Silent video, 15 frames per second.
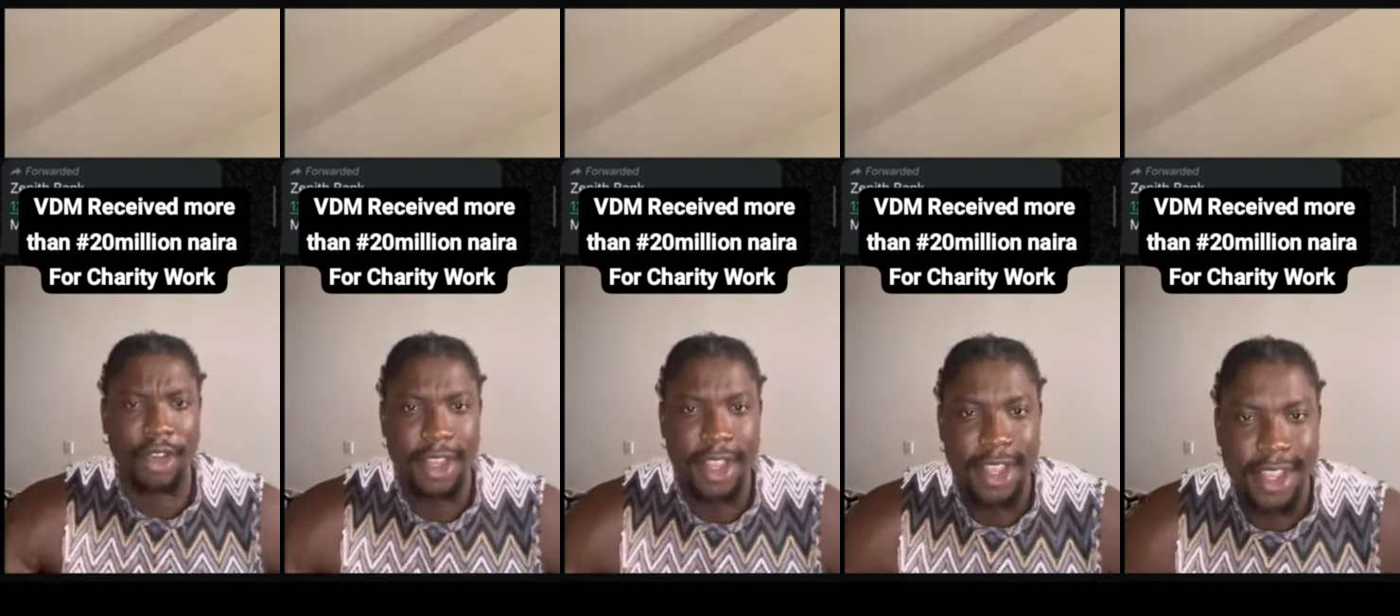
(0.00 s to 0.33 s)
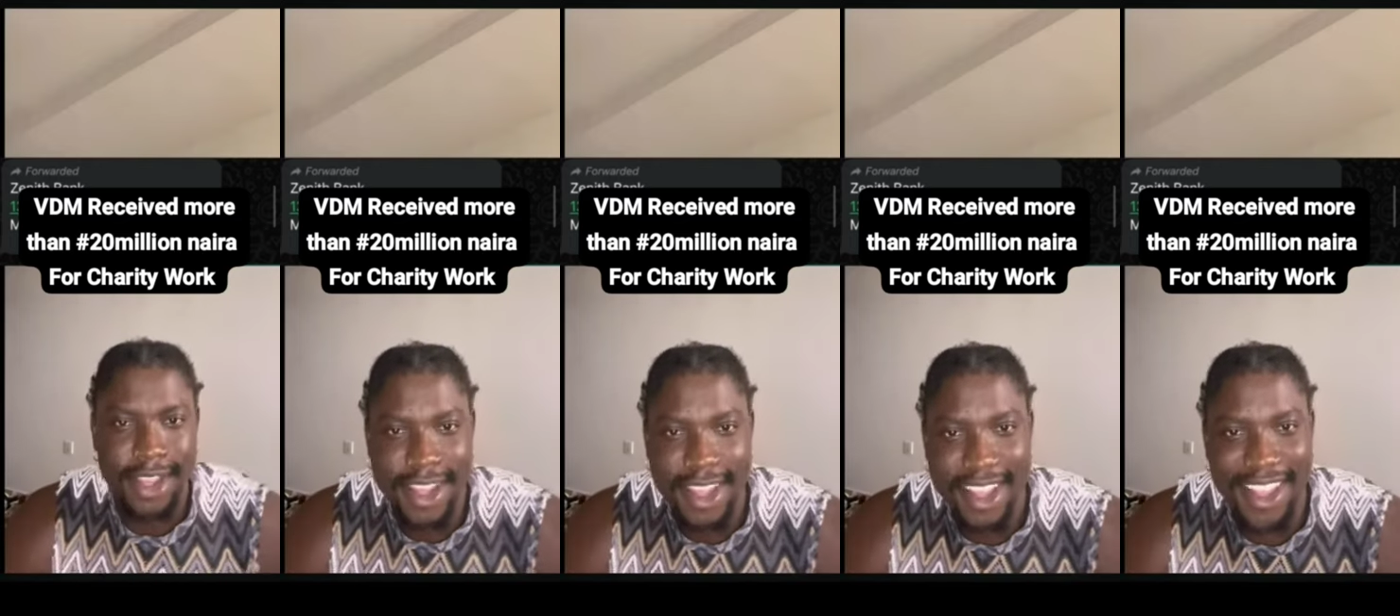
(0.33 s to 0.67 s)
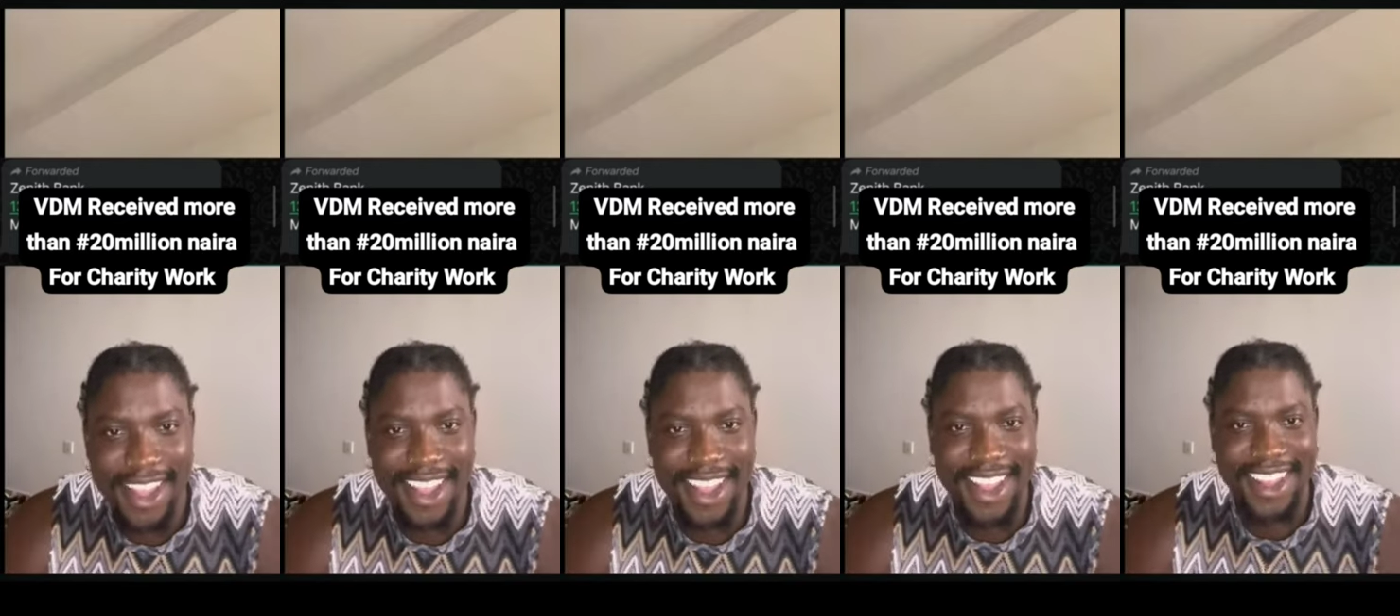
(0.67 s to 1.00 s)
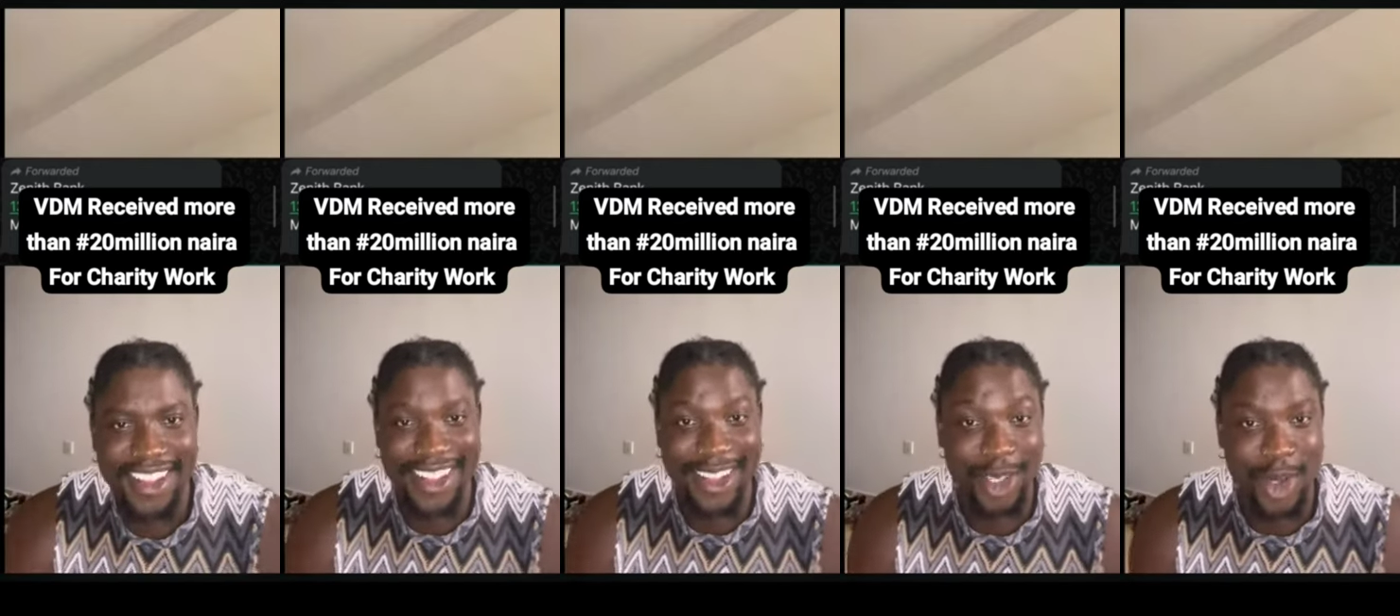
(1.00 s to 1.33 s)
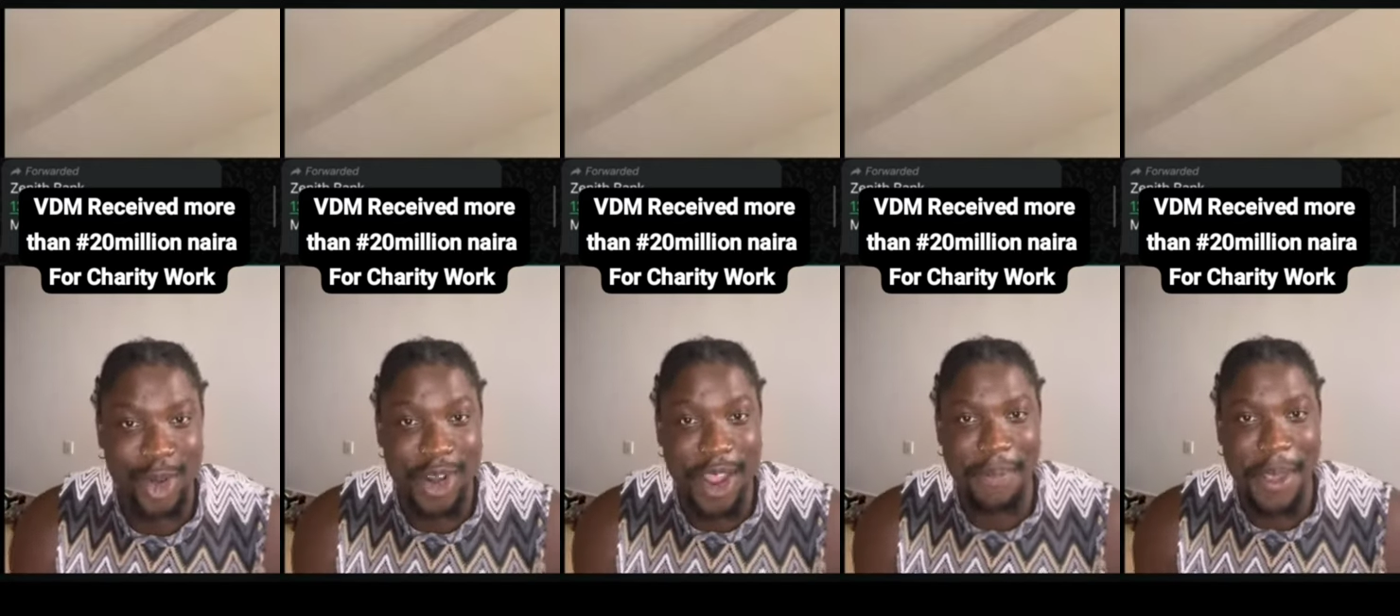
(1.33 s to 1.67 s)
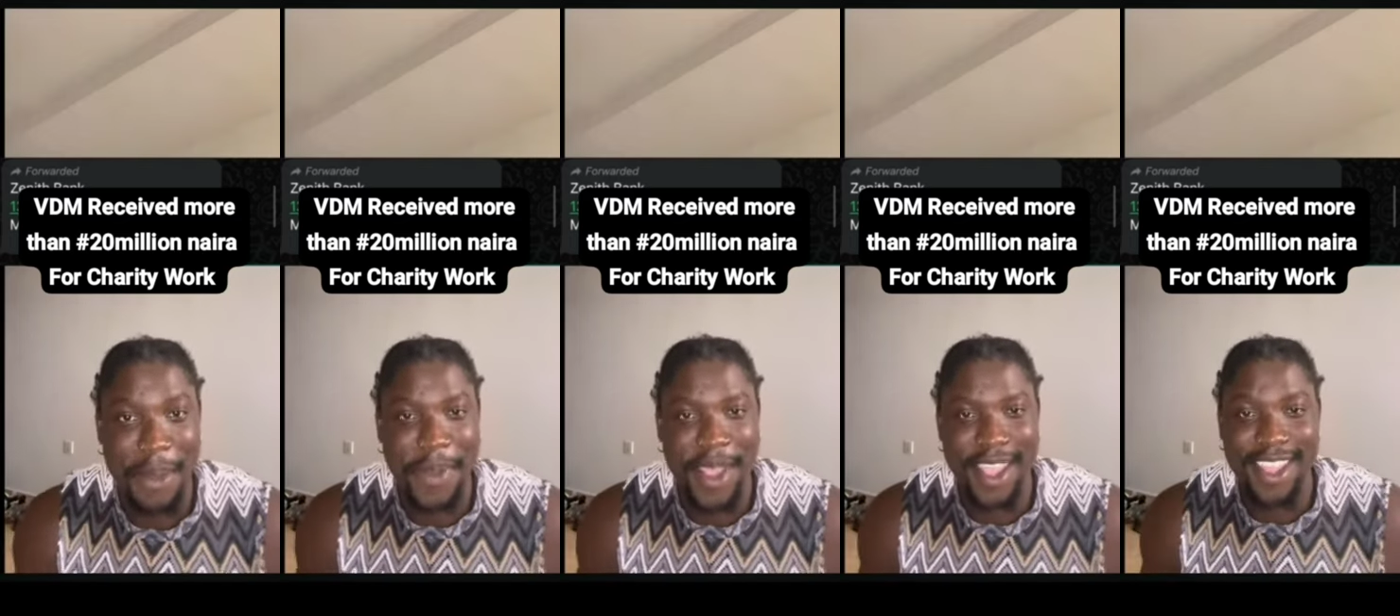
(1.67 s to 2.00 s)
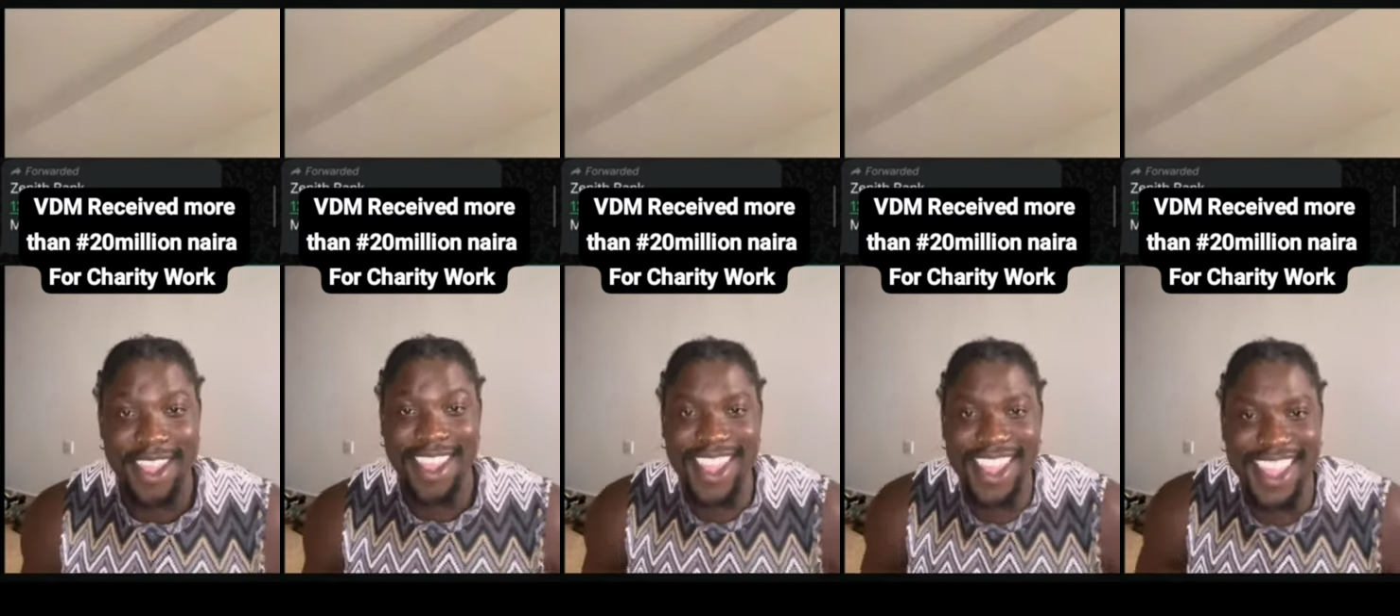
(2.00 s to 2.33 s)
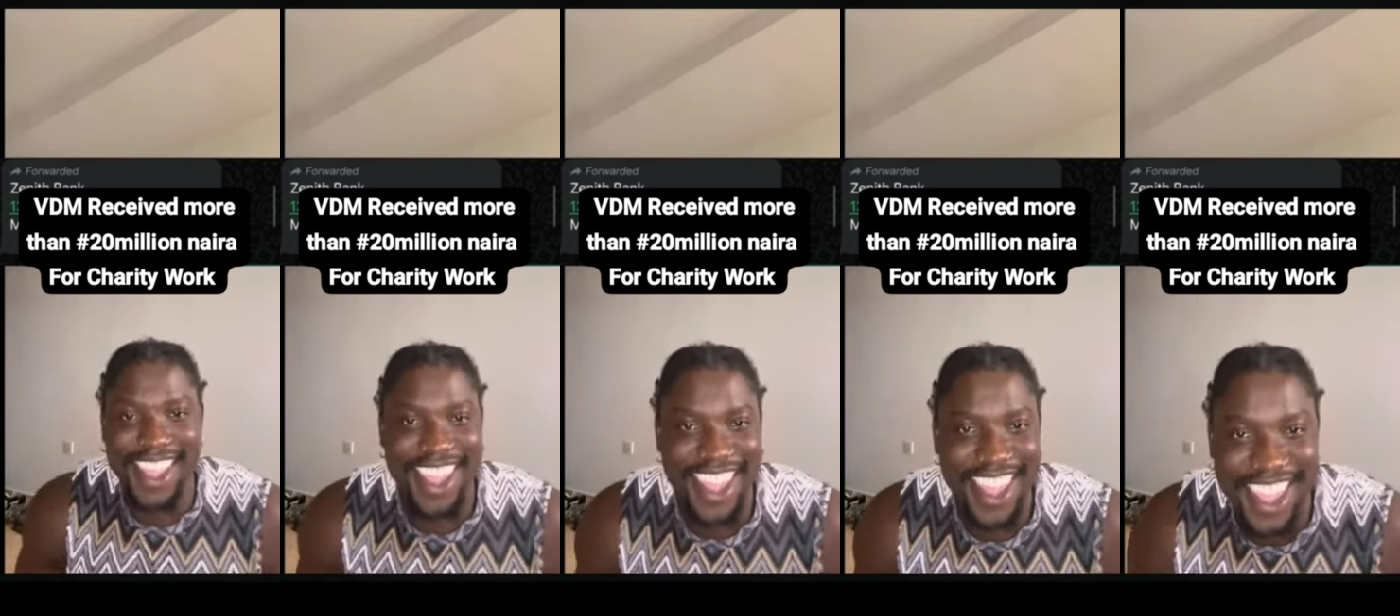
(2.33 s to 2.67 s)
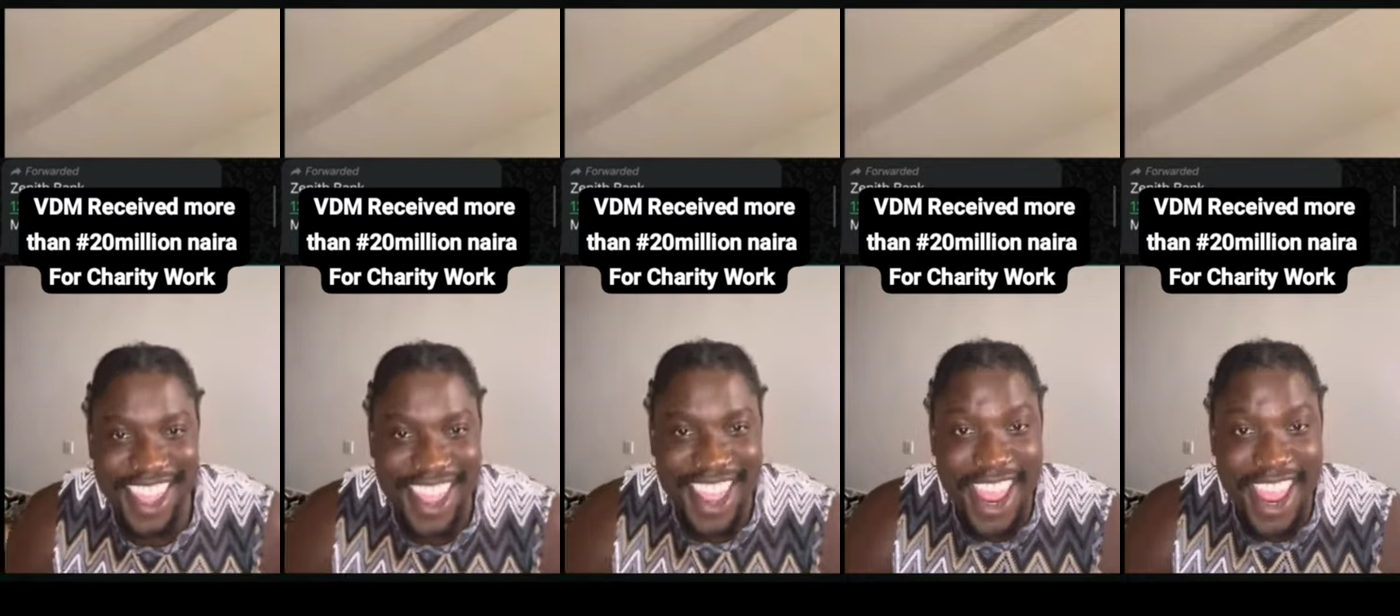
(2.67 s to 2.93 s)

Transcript: I'll show you my pepe.